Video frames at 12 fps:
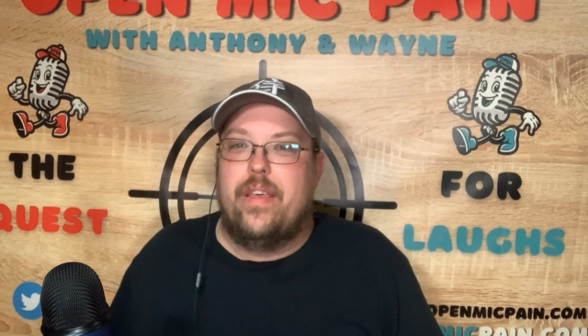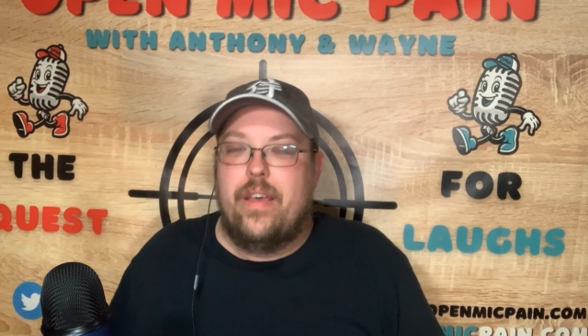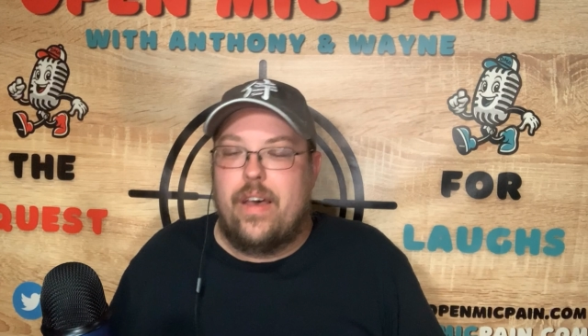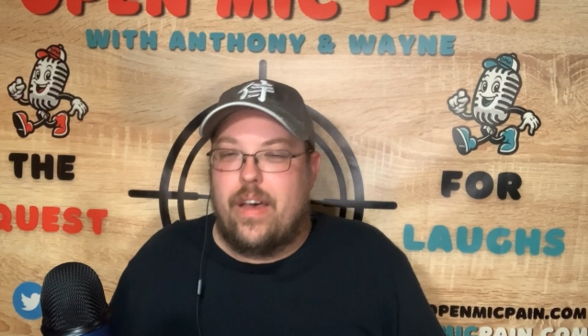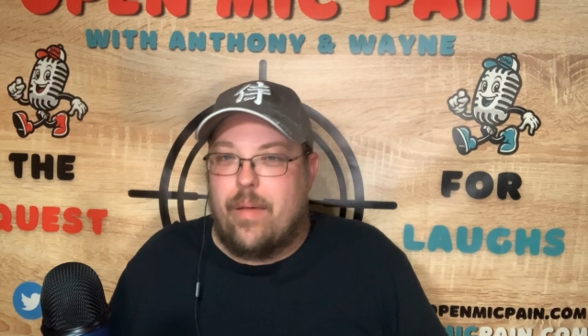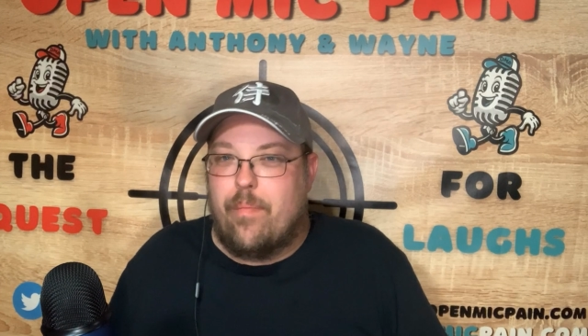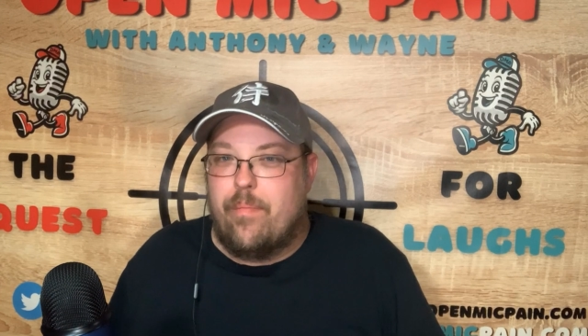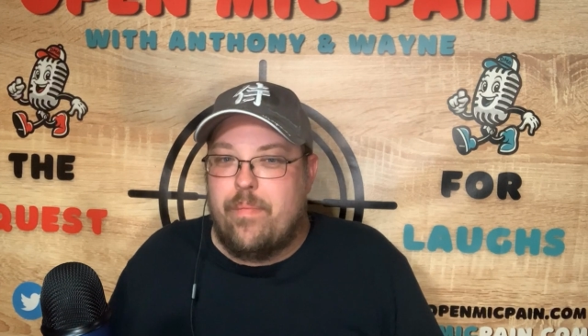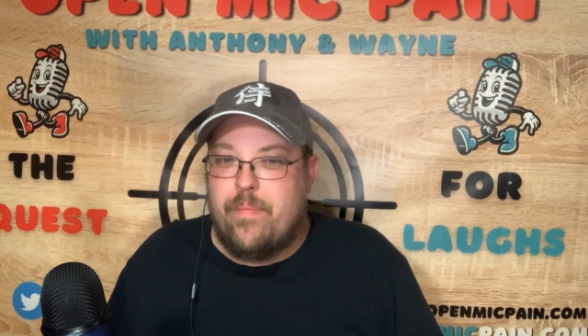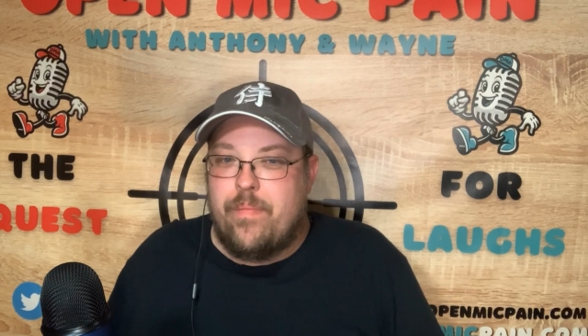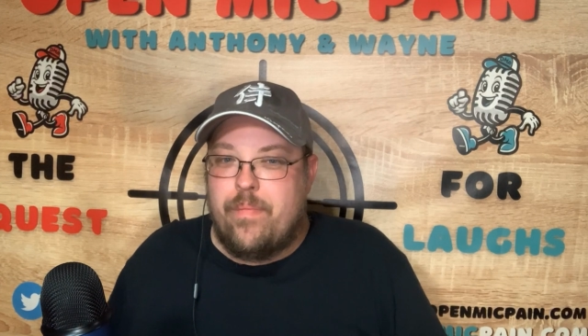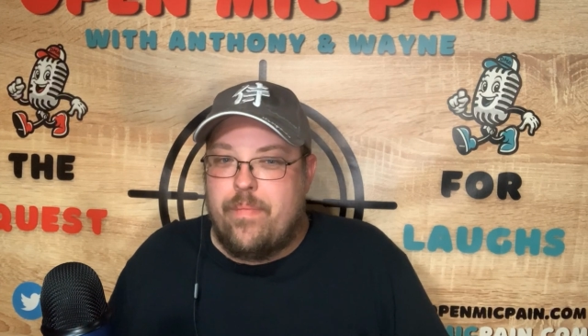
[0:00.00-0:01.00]

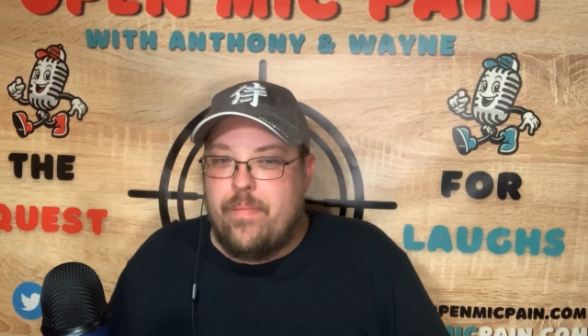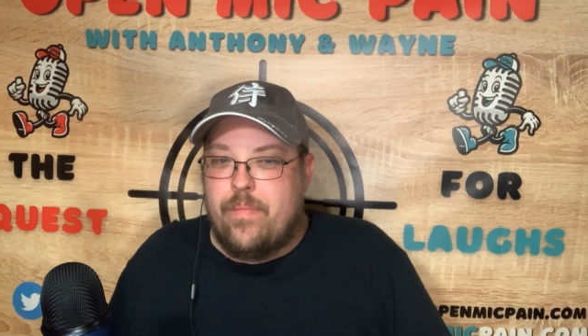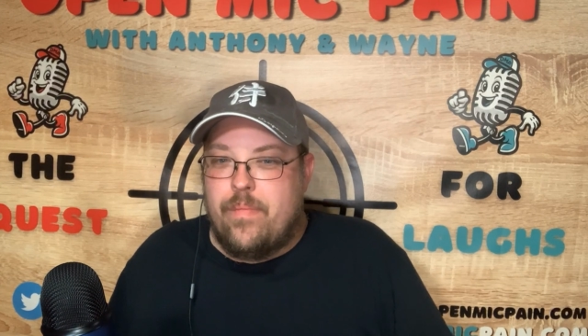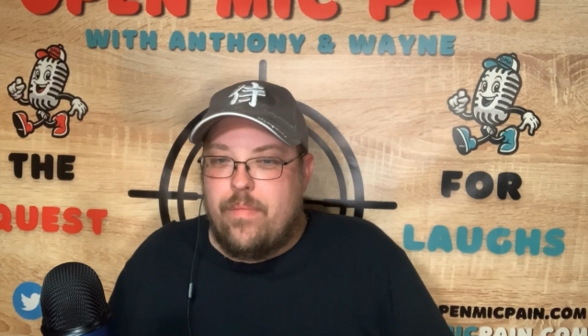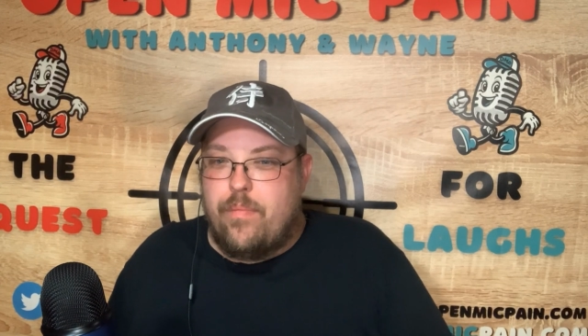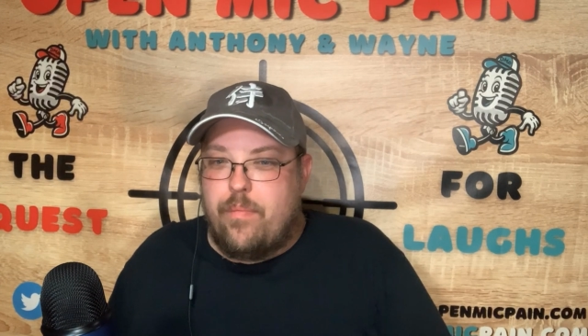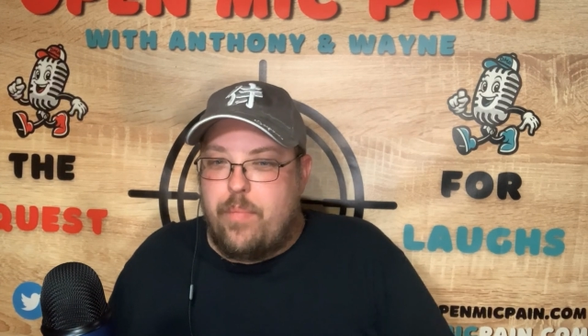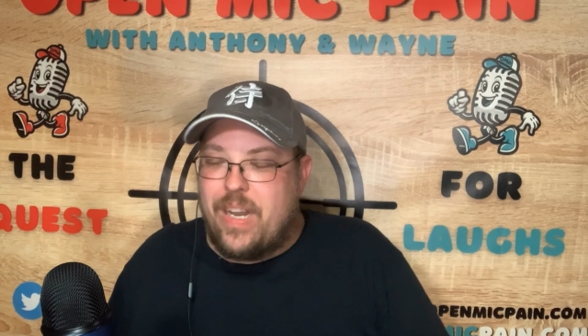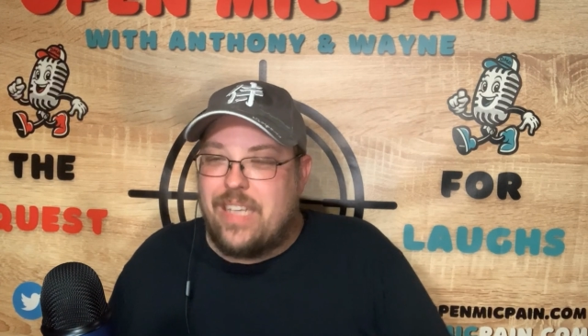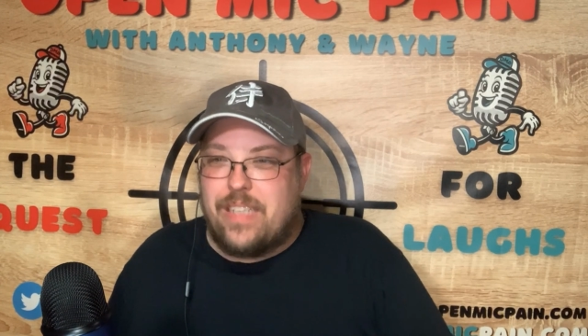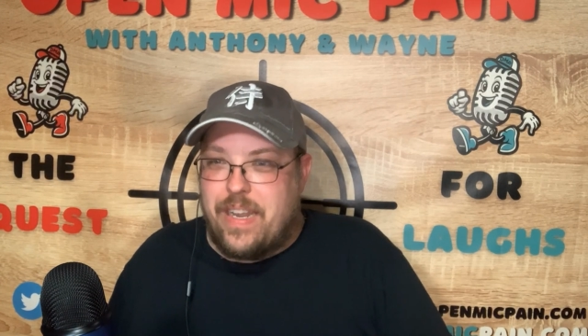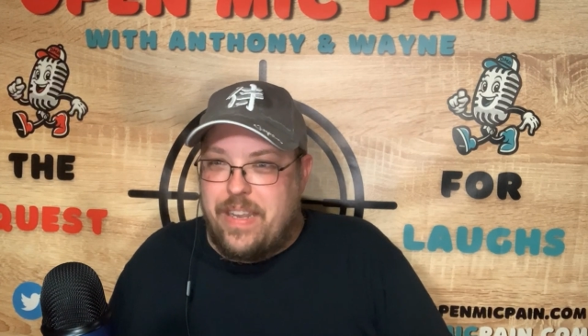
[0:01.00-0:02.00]
but
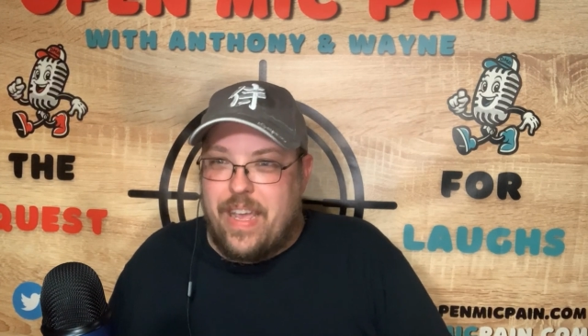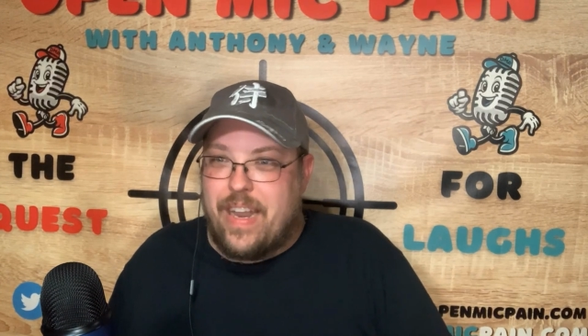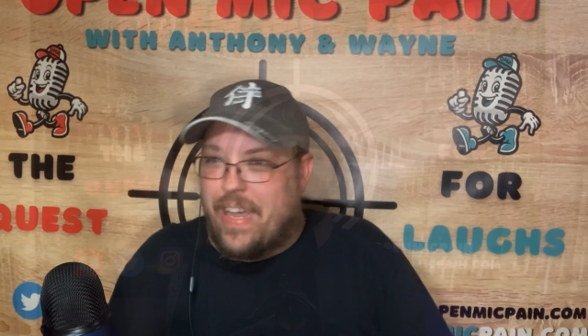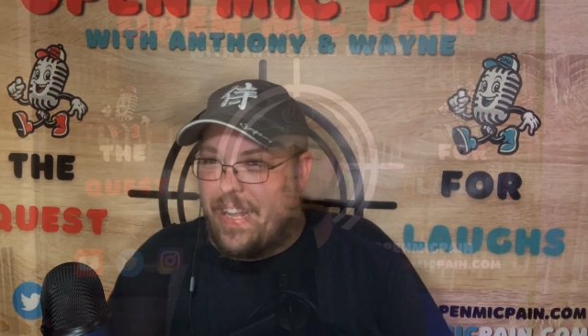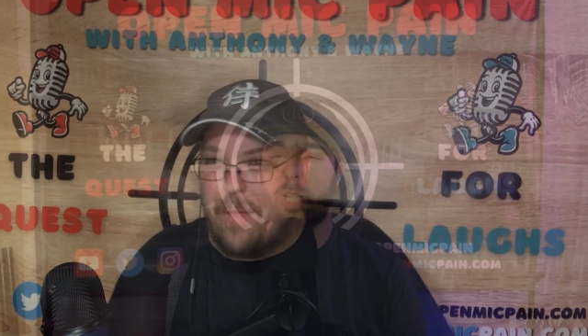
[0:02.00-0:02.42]
as I did, I kept